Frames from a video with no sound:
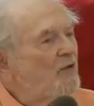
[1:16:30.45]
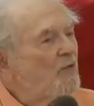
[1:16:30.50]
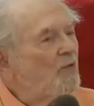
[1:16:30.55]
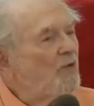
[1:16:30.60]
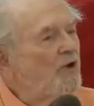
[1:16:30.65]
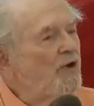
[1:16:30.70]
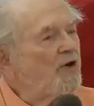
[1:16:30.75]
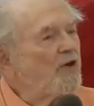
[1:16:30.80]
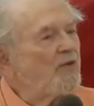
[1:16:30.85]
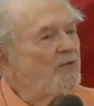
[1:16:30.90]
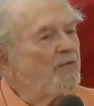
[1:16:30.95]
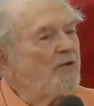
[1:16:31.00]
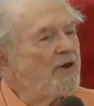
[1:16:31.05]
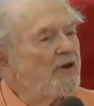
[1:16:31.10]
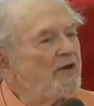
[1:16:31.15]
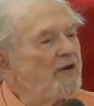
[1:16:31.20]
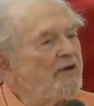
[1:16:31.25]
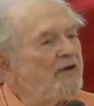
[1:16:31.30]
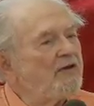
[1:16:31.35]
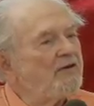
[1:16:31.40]
We are the
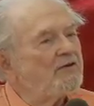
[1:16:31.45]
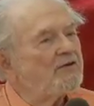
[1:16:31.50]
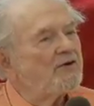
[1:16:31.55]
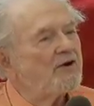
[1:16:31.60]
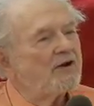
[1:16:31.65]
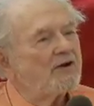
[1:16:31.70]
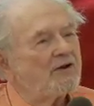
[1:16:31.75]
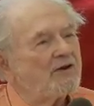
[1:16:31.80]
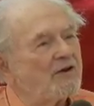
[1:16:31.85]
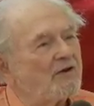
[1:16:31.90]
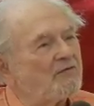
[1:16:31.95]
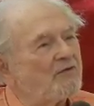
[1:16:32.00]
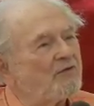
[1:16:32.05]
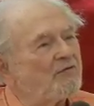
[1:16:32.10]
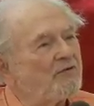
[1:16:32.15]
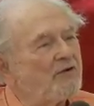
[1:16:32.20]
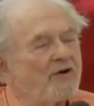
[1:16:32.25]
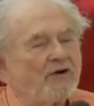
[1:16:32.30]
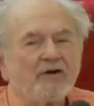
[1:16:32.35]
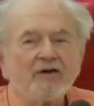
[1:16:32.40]
beginning trickle of a
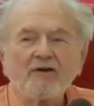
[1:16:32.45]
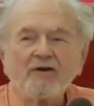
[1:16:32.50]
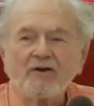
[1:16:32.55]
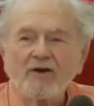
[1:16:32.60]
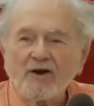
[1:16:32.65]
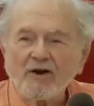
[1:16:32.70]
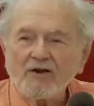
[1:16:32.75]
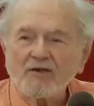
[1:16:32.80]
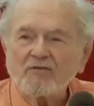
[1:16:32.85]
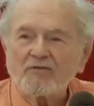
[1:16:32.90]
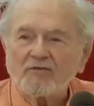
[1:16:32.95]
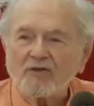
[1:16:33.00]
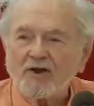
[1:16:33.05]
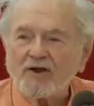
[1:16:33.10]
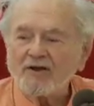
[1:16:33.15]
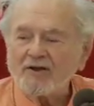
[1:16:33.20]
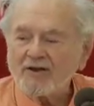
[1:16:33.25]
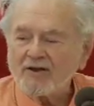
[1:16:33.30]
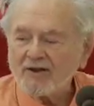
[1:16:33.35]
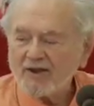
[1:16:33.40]
very great
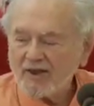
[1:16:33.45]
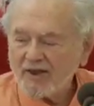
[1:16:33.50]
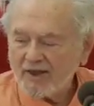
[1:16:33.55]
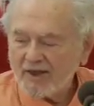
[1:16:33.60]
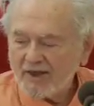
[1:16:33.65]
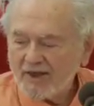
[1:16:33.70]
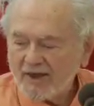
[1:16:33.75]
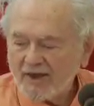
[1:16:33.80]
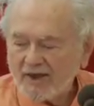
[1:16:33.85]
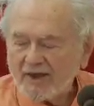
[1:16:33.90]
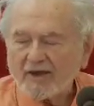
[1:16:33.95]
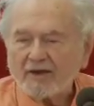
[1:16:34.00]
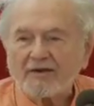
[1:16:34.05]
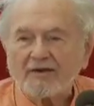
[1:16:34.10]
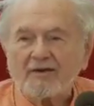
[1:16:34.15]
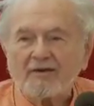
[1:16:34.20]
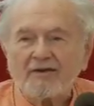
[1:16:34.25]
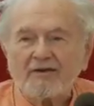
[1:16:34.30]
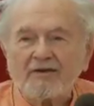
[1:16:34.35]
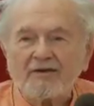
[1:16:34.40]
flood,
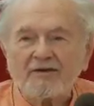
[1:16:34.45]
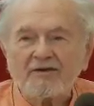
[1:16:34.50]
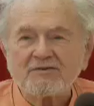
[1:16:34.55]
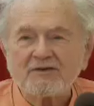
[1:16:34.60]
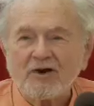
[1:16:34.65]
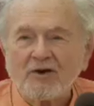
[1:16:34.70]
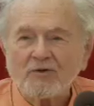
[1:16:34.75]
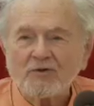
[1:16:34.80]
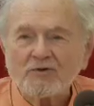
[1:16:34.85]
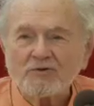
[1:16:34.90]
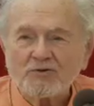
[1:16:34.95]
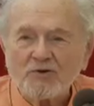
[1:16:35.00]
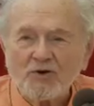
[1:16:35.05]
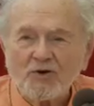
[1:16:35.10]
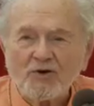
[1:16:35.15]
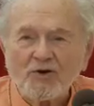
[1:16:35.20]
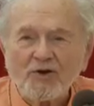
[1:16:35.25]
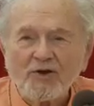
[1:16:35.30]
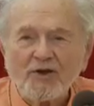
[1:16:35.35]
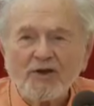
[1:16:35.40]
and it is our
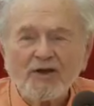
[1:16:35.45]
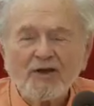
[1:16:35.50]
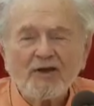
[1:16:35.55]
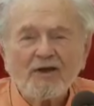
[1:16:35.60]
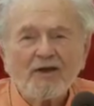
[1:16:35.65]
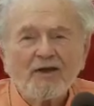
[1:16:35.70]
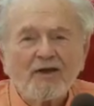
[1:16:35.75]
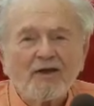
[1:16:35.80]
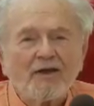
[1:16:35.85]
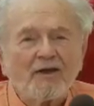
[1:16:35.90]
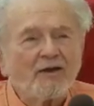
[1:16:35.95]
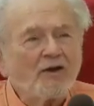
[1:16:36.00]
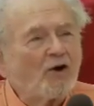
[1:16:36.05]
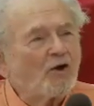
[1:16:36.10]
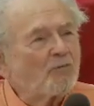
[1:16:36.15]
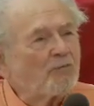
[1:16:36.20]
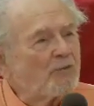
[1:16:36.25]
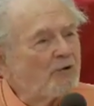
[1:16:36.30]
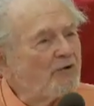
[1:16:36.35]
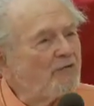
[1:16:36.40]
joy and
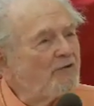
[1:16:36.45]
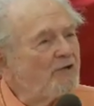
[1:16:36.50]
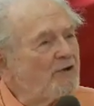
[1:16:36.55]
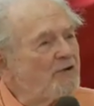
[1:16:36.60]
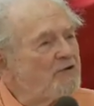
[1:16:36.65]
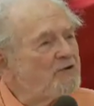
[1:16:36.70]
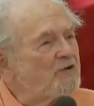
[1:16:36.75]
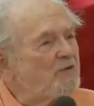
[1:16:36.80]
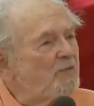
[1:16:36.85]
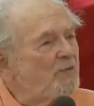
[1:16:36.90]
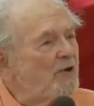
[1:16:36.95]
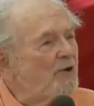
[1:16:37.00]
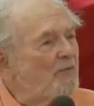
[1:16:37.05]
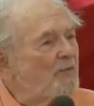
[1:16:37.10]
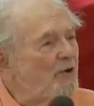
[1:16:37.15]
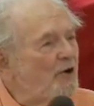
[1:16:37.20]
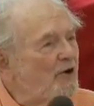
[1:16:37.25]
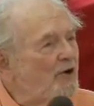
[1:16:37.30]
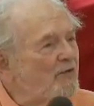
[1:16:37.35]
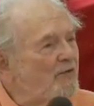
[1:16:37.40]
our privilege to be a
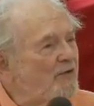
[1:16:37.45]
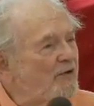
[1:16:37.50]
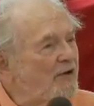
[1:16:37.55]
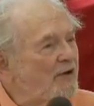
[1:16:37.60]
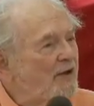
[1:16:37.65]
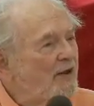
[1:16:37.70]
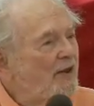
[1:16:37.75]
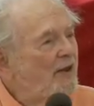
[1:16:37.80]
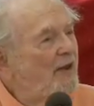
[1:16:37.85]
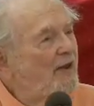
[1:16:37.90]
part of it.